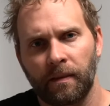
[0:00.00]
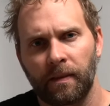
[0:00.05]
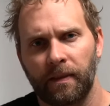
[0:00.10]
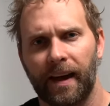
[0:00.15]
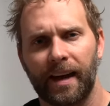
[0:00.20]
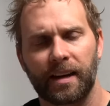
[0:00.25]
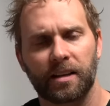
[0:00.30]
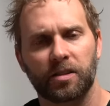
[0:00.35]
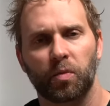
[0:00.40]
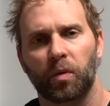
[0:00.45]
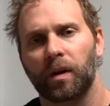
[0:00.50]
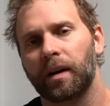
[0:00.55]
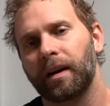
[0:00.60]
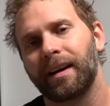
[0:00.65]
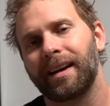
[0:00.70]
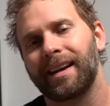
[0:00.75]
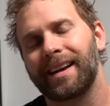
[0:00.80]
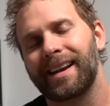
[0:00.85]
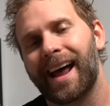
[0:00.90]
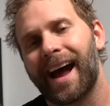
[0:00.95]
That is where
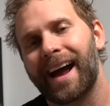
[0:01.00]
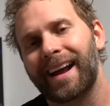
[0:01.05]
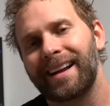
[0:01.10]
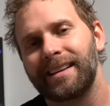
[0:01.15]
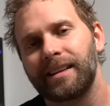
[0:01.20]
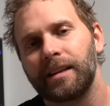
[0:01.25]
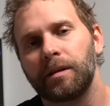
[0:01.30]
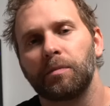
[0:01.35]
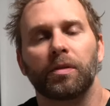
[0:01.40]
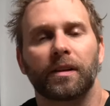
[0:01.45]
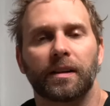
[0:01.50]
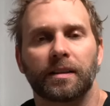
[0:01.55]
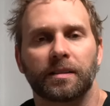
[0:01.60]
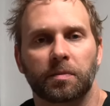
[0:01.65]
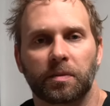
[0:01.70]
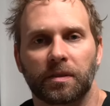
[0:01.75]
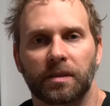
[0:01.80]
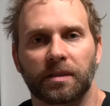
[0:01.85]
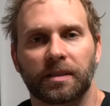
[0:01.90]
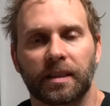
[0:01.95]

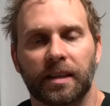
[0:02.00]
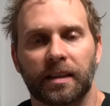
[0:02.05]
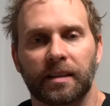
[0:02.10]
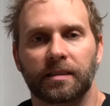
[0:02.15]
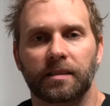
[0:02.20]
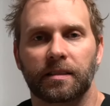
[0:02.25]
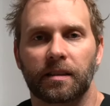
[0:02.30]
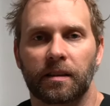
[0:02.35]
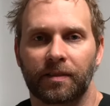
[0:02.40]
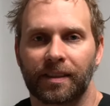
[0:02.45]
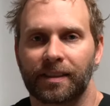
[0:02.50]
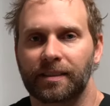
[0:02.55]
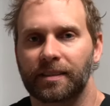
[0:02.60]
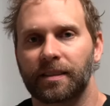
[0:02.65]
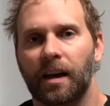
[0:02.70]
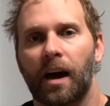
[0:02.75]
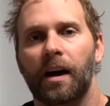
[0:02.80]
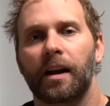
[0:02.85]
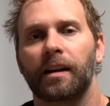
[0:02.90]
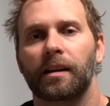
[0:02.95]
90%+ of
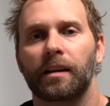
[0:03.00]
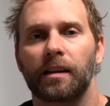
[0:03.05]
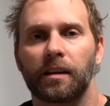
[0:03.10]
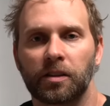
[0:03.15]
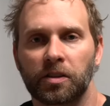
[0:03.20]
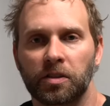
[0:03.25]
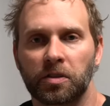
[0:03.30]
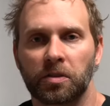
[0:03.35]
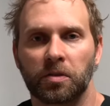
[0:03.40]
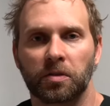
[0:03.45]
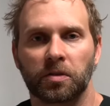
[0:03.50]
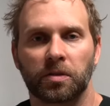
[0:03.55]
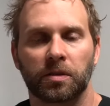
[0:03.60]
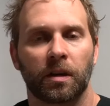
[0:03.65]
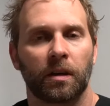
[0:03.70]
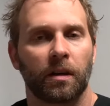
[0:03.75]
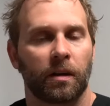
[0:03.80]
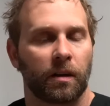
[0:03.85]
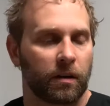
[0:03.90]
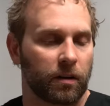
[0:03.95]
exotic issues
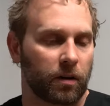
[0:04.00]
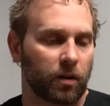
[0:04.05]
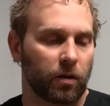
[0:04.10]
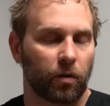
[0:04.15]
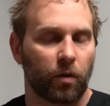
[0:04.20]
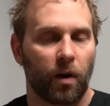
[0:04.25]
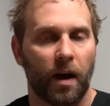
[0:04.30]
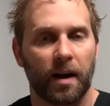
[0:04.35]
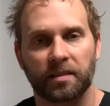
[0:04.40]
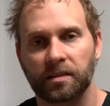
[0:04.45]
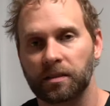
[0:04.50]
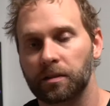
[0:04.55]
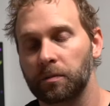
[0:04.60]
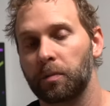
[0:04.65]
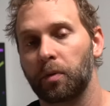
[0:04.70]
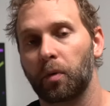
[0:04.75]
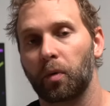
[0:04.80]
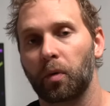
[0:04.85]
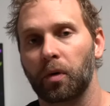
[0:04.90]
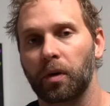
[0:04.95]
across the
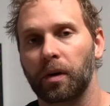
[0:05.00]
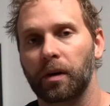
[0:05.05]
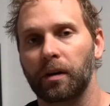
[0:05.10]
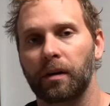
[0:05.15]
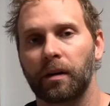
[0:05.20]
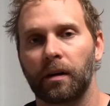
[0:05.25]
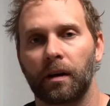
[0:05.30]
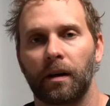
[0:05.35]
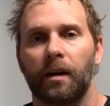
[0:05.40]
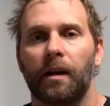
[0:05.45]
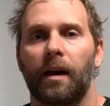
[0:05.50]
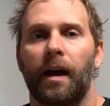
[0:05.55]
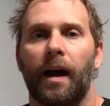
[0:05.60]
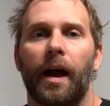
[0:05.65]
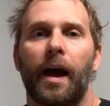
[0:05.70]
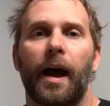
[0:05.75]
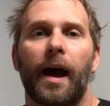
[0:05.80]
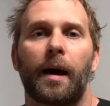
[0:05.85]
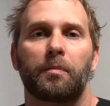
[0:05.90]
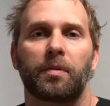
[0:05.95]
board
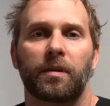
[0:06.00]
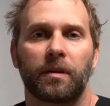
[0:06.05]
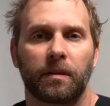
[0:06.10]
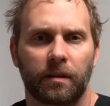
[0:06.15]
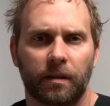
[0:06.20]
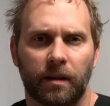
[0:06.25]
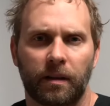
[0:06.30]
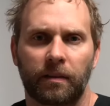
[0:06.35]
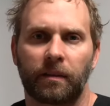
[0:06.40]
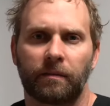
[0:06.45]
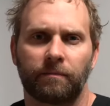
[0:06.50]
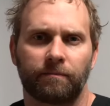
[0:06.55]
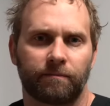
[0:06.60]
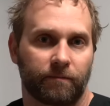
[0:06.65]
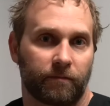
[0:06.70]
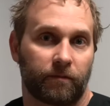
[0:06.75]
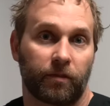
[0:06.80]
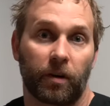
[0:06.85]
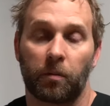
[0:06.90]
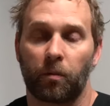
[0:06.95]
happen.
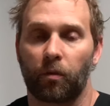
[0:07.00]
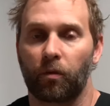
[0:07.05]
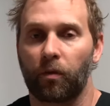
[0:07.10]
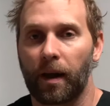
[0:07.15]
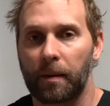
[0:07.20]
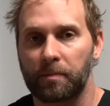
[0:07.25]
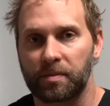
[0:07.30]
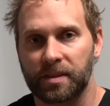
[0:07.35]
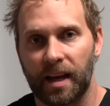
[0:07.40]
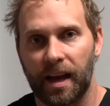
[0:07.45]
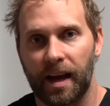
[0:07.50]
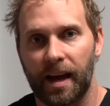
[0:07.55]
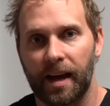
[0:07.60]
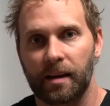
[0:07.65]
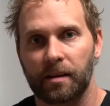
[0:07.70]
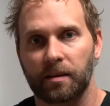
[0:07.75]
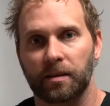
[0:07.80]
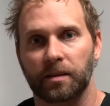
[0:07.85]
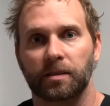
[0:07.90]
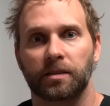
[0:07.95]
From
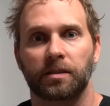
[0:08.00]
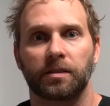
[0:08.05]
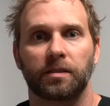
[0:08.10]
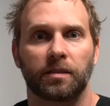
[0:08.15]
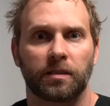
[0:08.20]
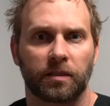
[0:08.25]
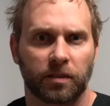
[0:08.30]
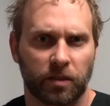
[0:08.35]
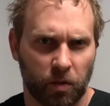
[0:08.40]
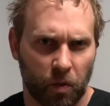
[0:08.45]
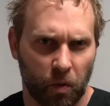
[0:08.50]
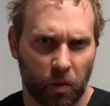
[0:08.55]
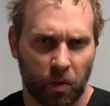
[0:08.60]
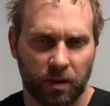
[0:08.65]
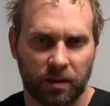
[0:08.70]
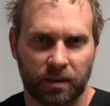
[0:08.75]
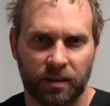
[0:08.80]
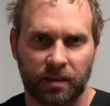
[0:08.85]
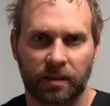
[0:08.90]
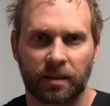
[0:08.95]
reptiles to the
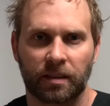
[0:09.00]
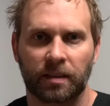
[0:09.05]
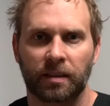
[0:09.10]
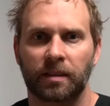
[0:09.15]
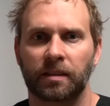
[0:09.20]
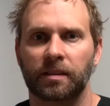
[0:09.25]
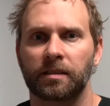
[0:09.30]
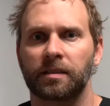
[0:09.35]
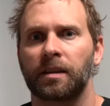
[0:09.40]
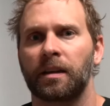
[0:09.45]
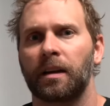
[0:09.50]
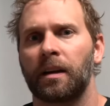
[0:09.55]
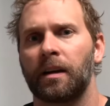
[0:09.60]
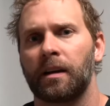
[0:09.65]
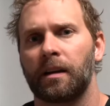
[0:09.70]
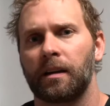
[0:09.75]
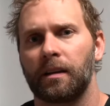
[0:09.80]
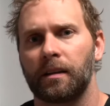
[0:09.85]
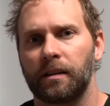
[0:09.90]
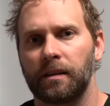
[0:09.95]
tortoises,
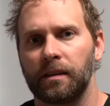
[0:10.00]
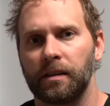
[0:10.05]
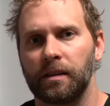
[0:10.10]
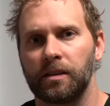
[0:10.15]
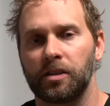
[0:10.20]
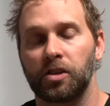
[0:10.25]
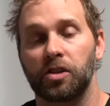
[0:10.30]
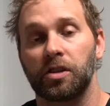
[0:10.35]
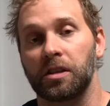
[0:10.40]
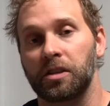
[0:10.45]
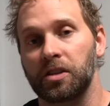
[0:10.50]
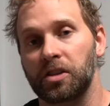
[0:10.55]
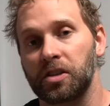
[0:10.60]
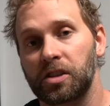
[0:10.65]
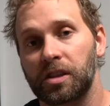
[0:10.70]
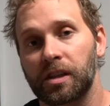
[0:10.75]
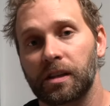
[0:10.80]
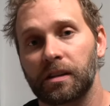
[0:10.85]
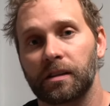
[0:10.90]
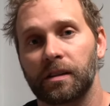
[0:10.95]
the
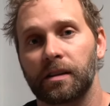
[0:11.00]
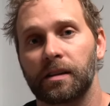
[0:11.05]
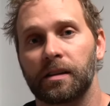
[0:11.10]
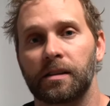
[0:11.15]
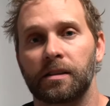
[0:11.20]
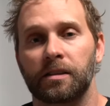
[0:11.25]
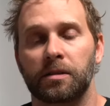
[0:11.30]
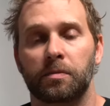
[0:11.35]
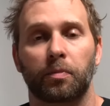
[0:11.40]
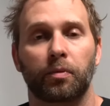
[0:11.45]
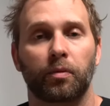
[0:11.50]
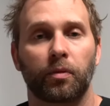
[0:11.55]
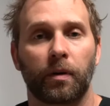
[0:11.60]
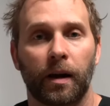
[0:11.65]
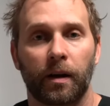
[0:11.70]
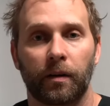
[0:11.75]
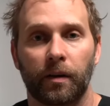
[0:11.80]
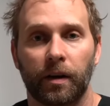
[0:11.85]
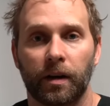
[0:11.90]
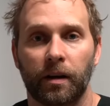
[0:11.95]
chinchillas,
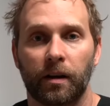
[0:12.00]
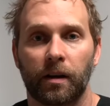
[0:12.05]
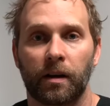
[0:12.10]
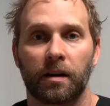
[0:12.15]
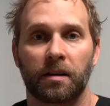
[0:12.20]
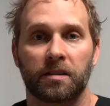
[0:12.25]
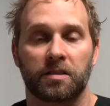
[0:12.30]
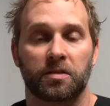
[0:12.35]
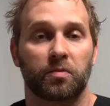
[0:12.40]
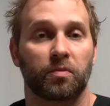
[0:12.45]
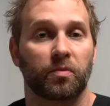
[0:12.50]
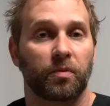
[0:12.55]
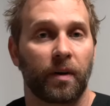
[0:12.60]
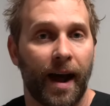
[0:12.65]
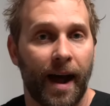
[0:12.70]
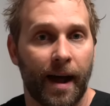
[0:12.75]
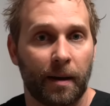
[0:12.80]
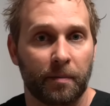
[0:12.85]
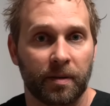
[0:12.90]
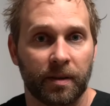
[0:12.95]
prairie dogs,
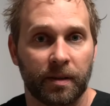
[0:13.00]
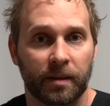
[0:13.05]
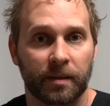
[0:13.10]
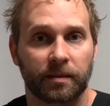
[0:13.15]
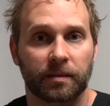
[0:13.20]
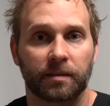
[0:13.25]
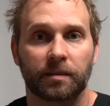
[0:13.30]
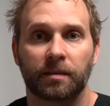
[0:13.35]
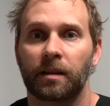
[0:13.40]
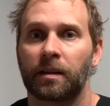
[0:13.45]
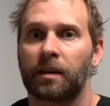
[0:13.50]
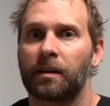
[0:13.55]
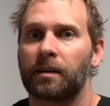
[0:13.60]
rabbits,